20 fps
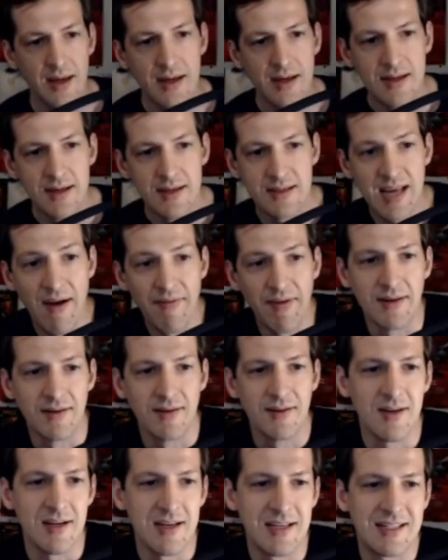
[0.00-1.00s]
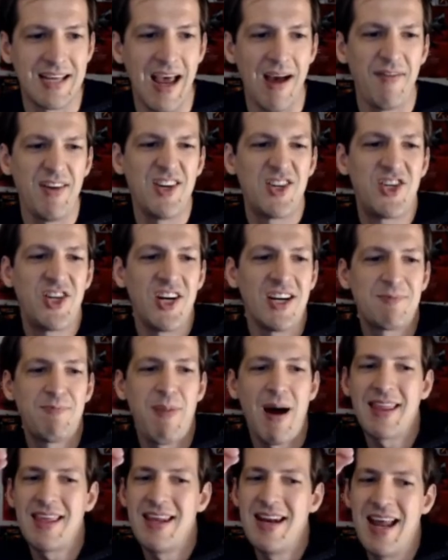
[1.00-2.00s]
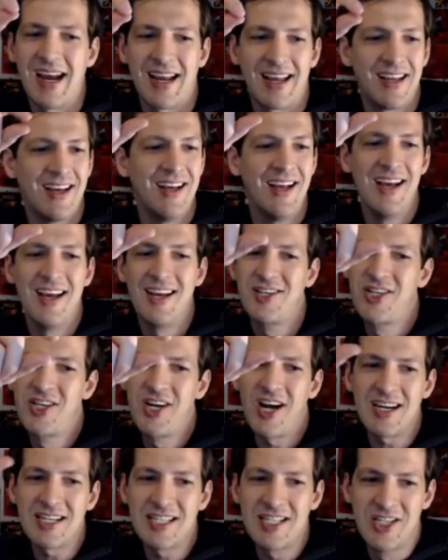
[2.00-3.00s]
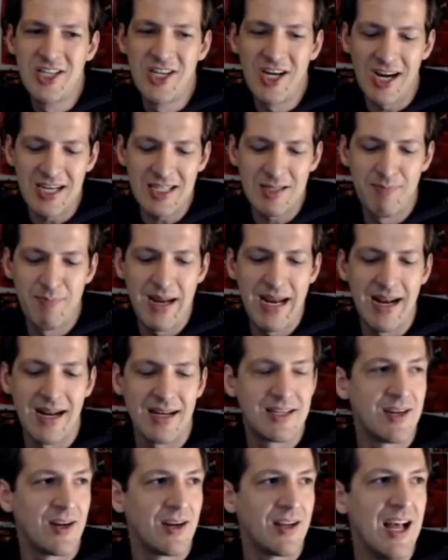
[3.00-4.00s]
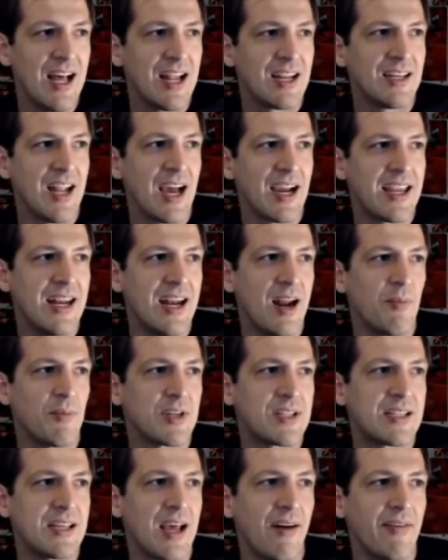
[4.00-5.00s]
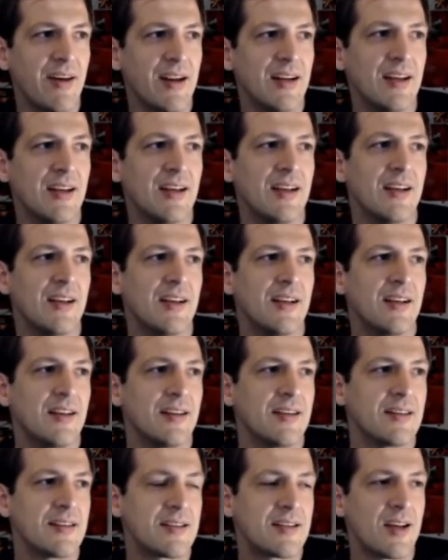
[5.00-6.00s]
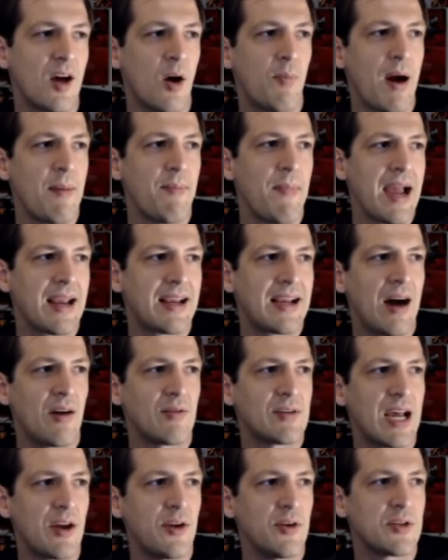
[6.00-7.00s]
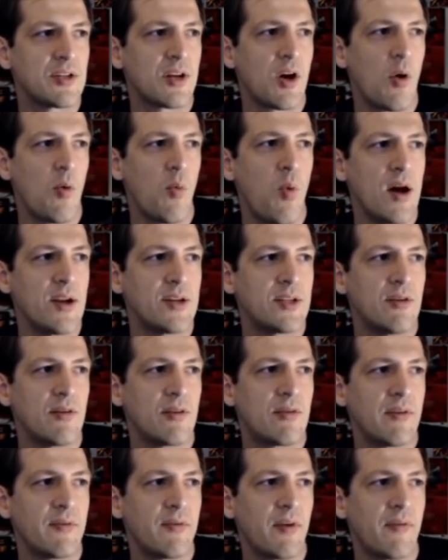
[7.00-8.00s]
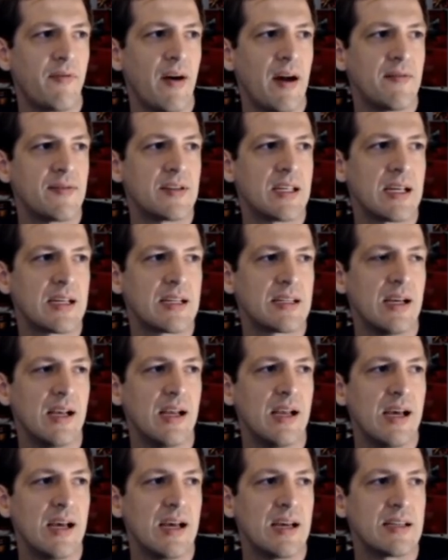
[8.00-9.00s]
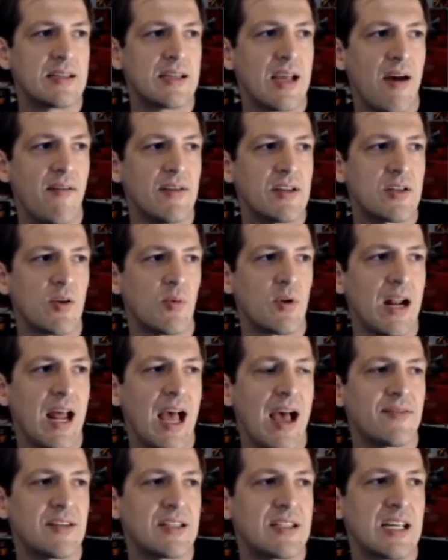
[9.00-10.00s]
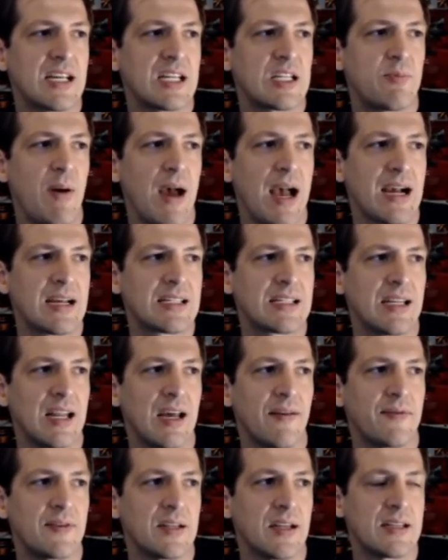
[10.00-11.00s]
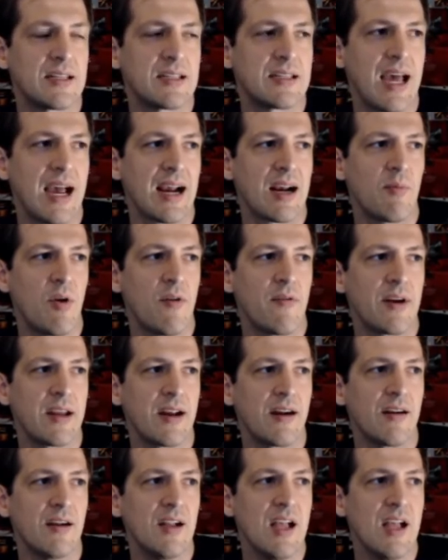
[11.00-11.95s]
Seven. Seven just by the nick. Just, just beat it to lucky number seven. So by my count, I usually go one, two, three, four, five, six, seven. So we're going to have six packs left. Let's stack them over here.